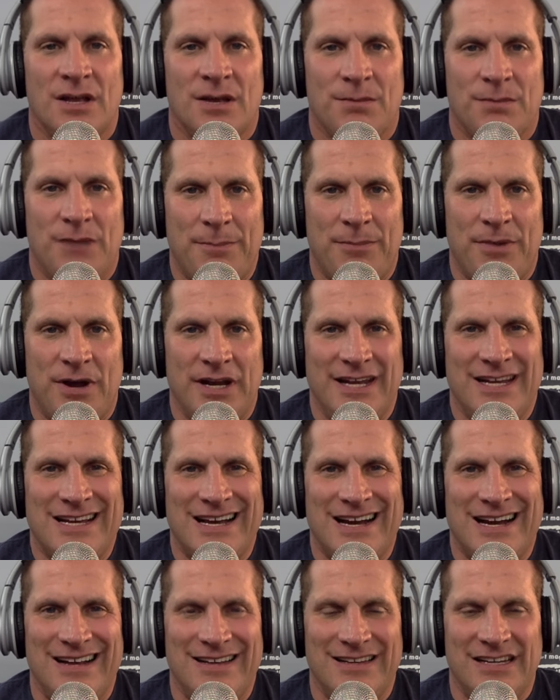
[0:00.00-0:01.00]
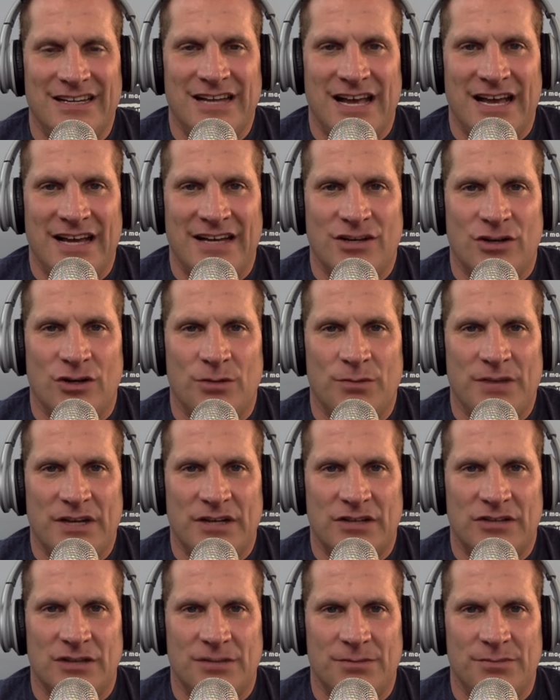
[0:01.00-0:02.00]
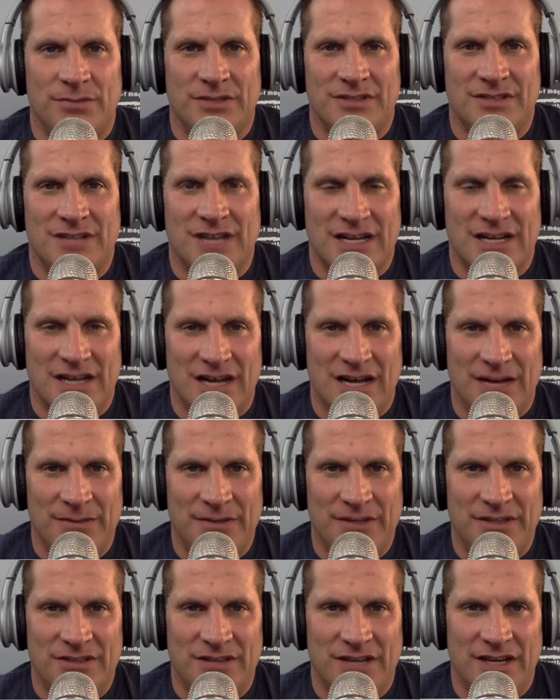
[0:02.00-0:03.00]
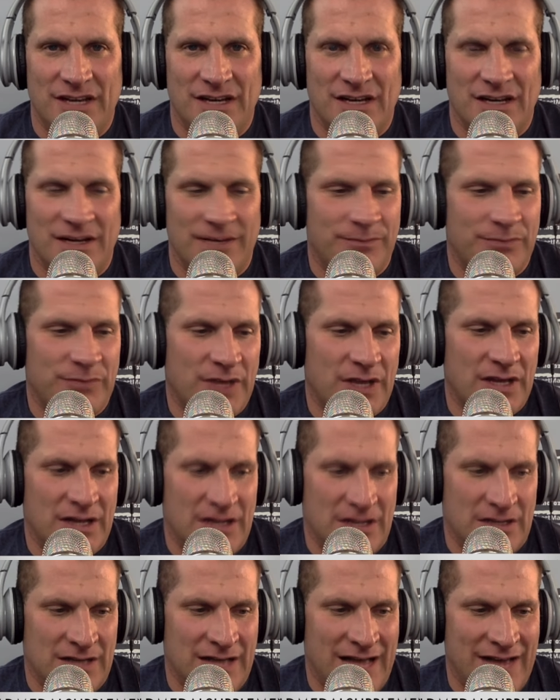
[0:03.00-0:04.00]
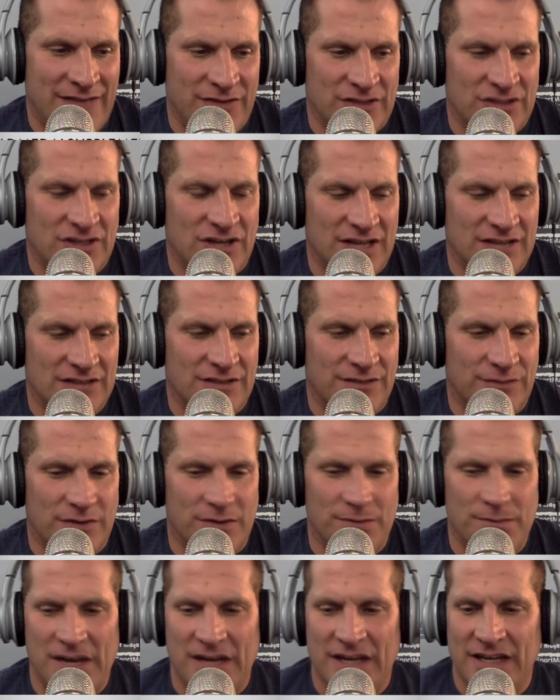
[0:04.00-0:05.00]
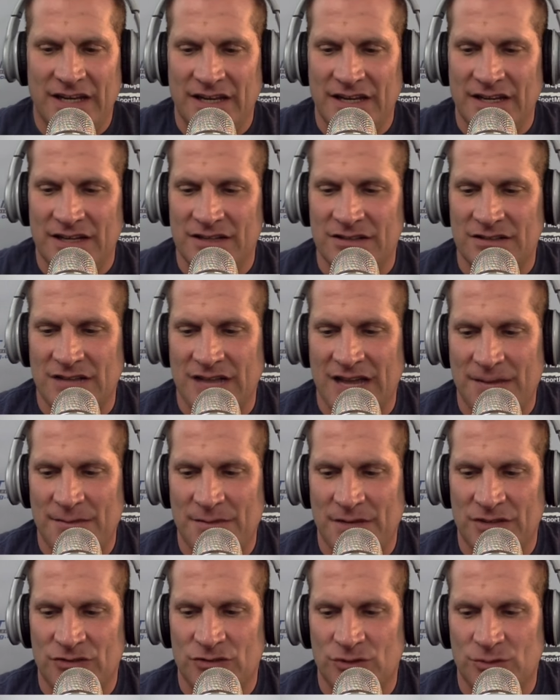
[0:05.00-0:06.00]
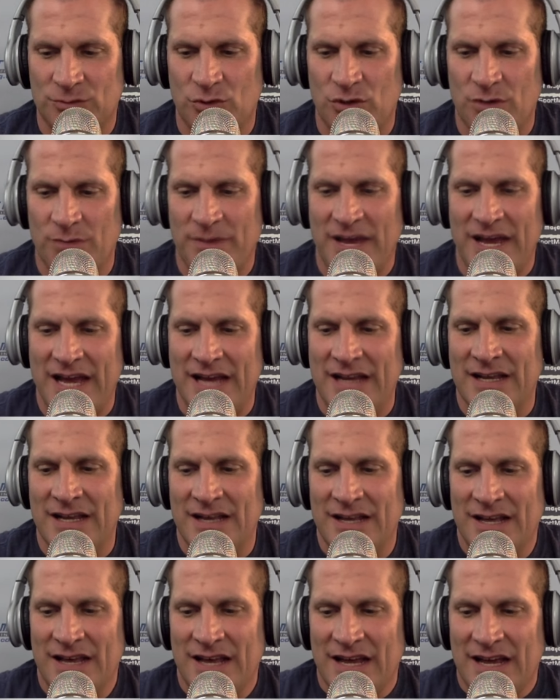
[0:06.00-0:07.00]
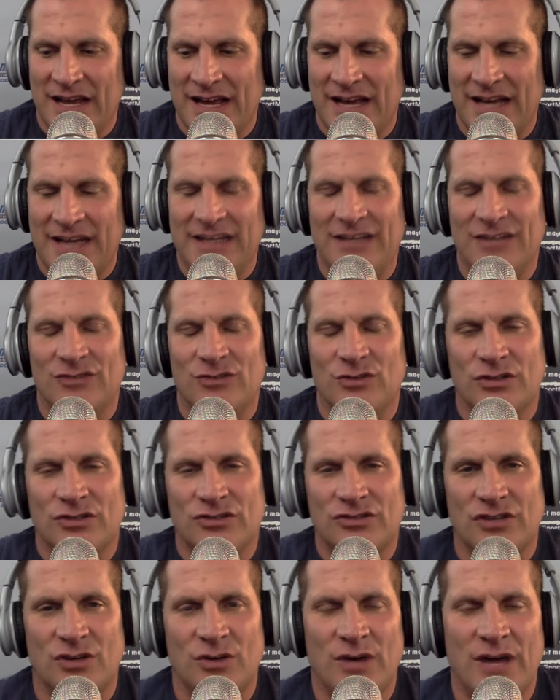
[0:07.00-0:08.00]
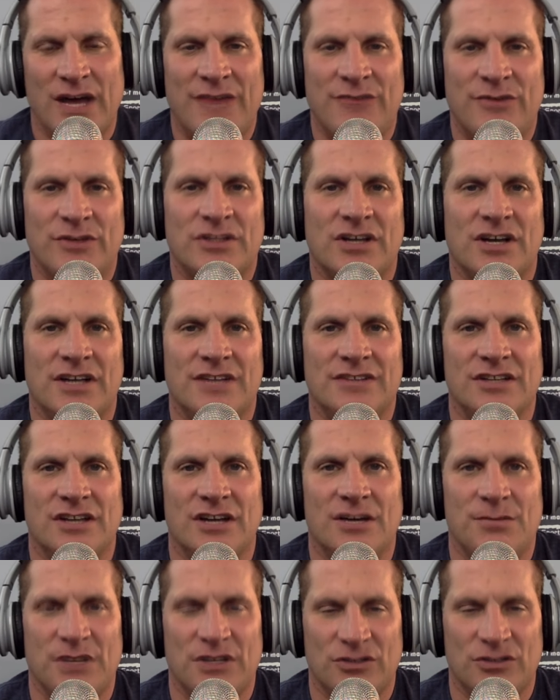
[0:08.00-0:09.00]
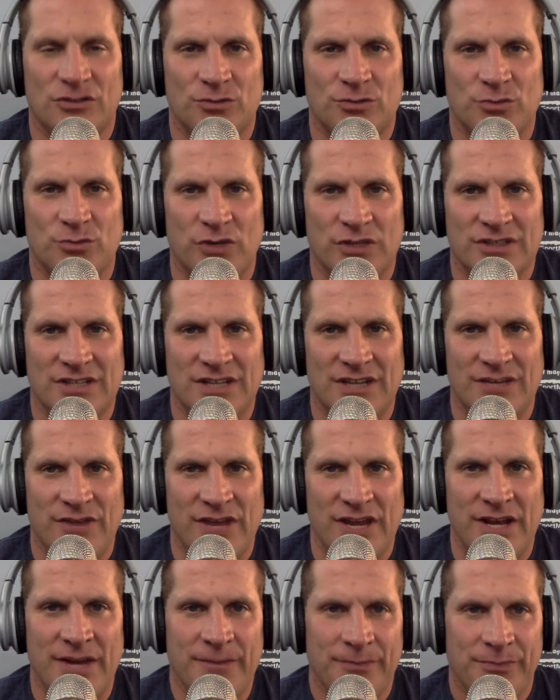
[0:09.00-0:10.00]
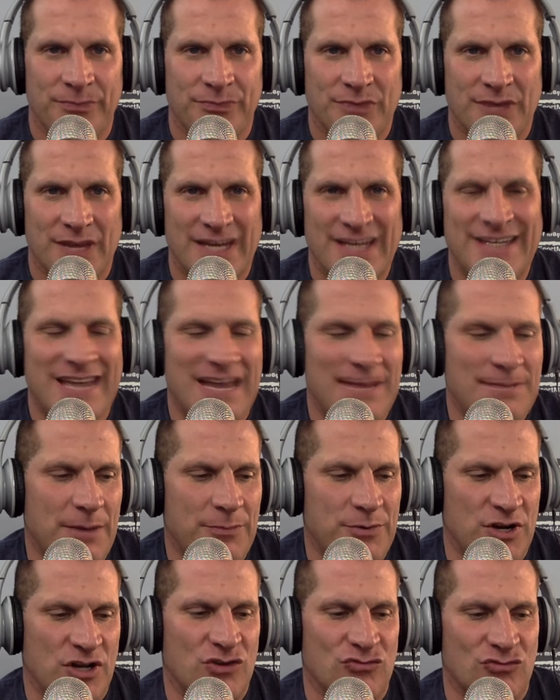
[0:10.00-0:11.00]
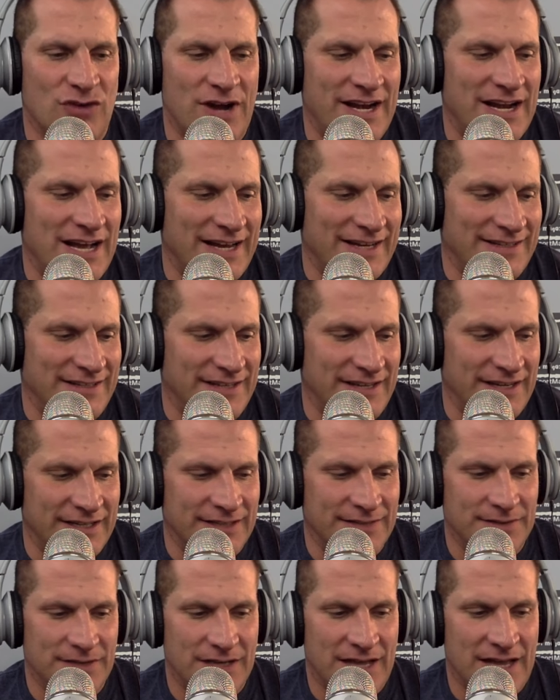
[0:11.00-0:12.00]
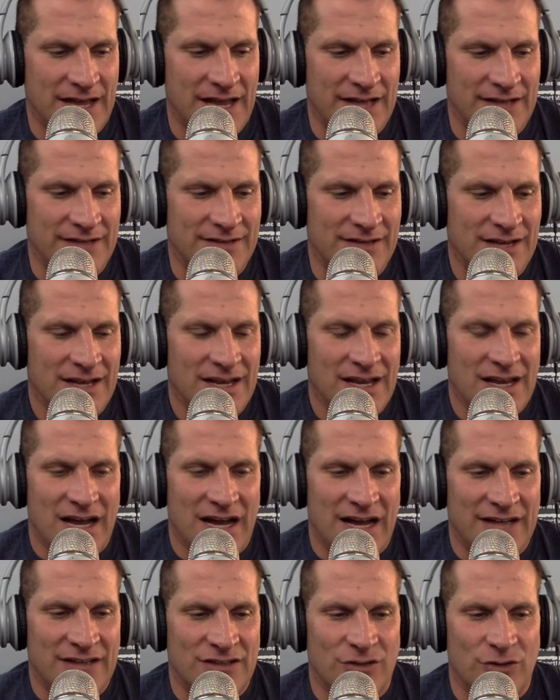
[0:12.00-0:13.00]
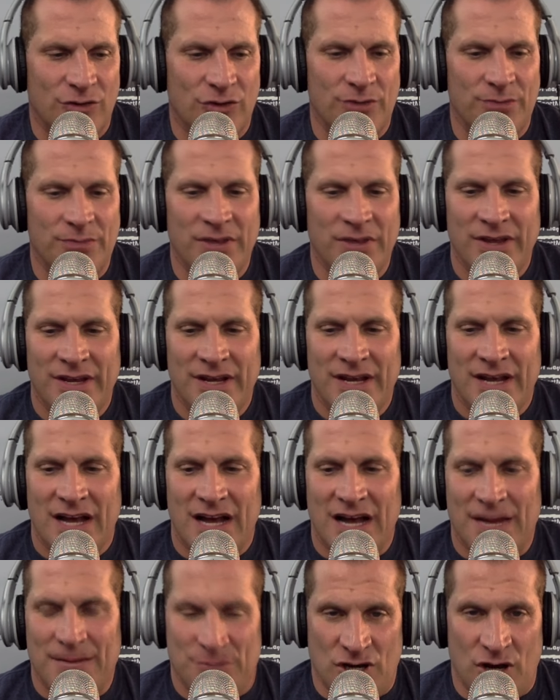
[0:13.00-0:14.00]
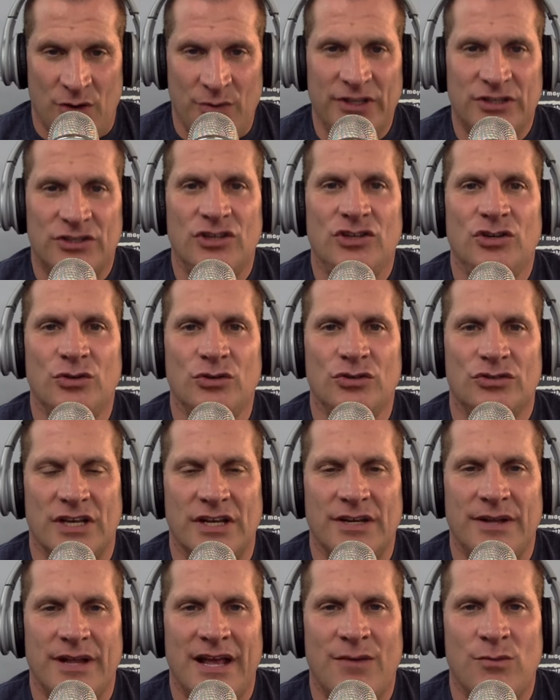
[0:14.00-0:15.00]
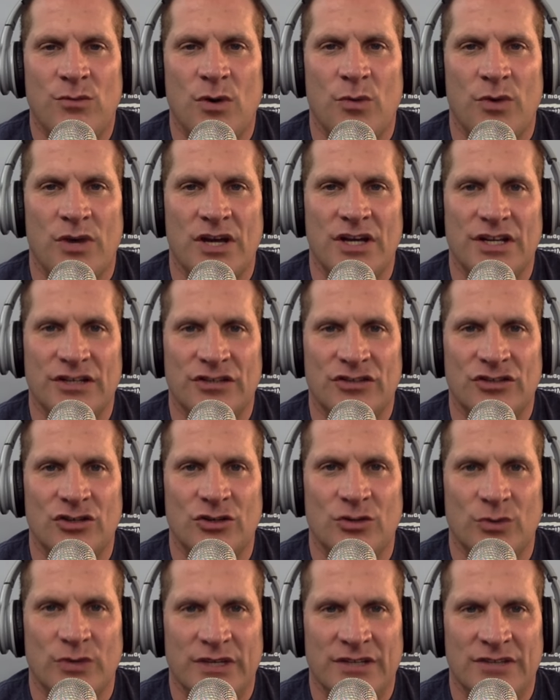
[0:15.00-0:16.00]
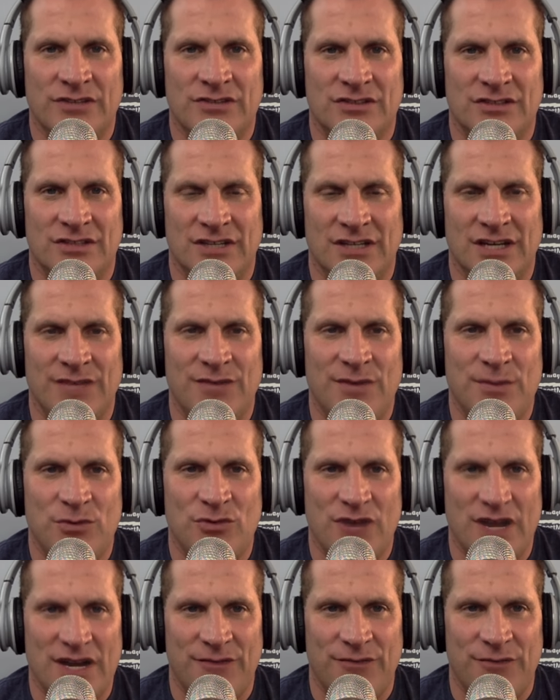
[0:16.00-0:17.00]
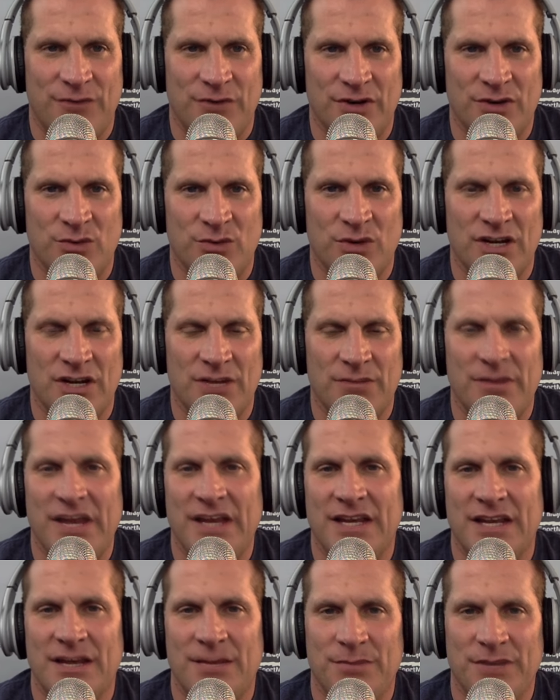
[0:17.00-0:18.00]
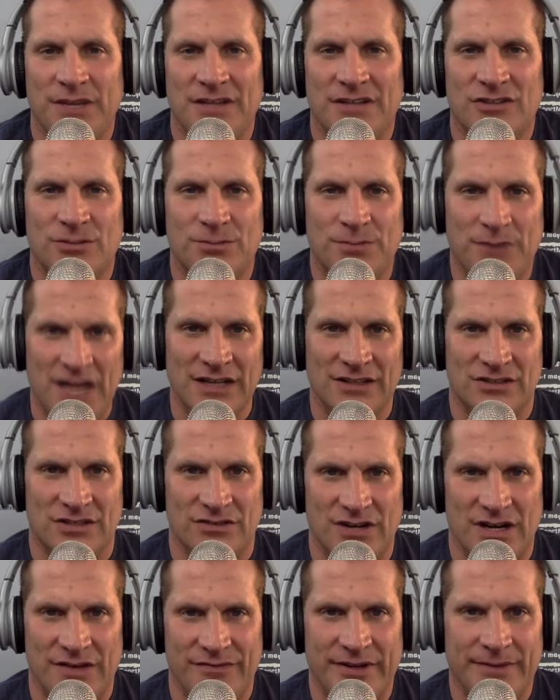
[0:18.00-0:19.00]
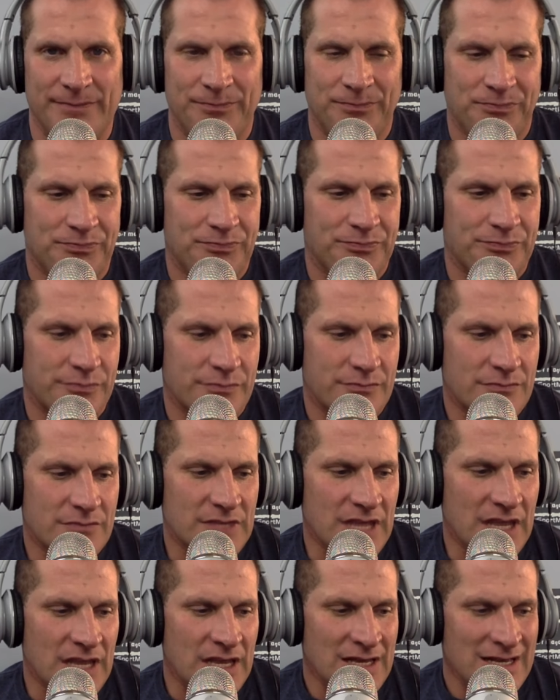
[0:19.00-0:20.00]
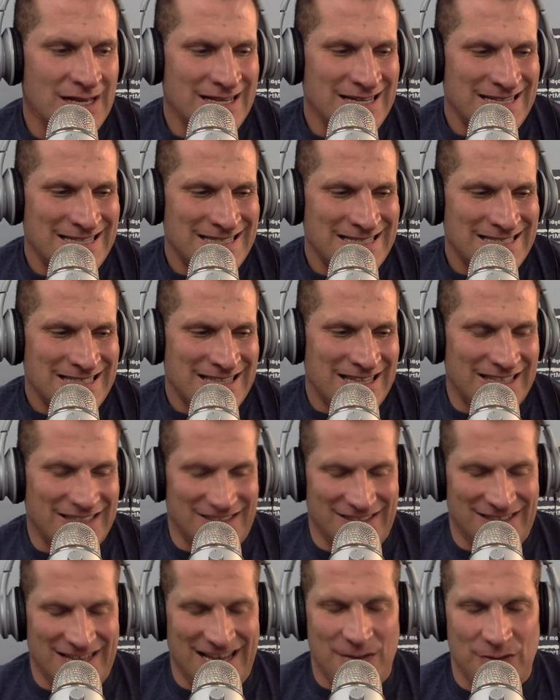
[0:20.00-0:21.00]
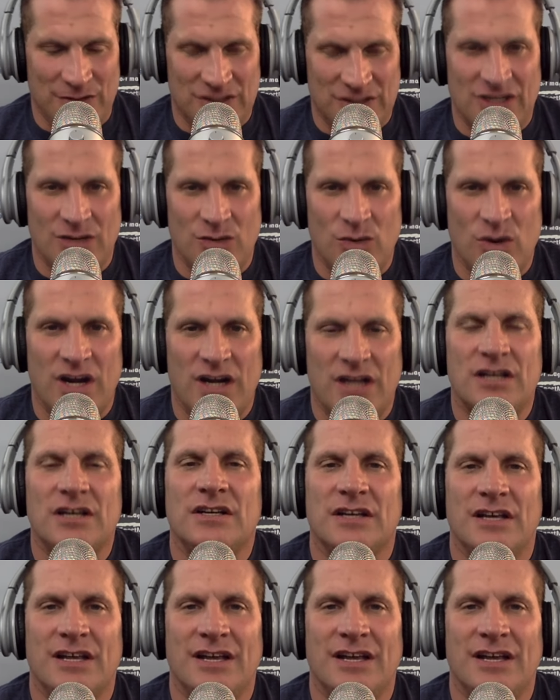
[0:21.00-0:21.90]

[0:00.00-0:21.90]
My buddy Colin at goldmedalsupplements.com, he's a advertiser for many years at Muscle Sport Mag, and he's also advertising on Muscle Sport TV. He came up with a great idea, and I told him I'm going to use it, and what we're going to do is, to give him credit for it, we're going to make him be the sponsor of it. This is how it's going to work.